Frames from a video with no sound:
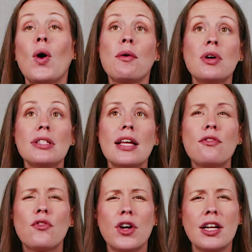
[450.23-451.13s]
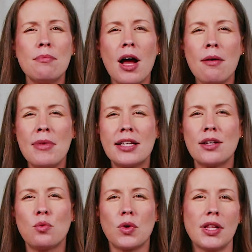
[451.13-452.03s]
I will say Freedom Mom makes
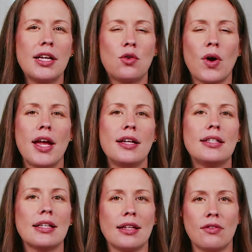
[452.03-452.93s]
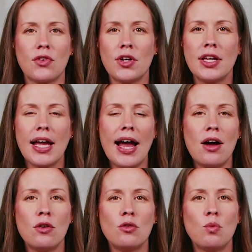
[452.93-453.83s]
a really great delivery
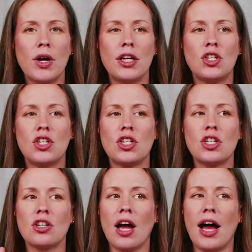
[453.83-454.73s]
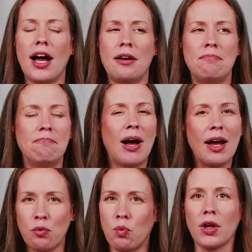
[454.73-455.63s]
gown, which
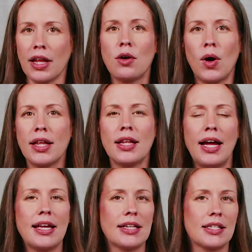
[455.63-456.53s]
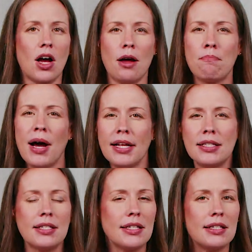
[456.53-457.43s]
I really quite like. It's got
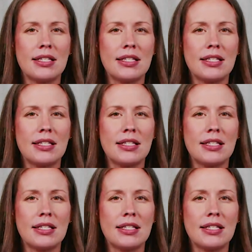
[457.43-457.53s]
buttons and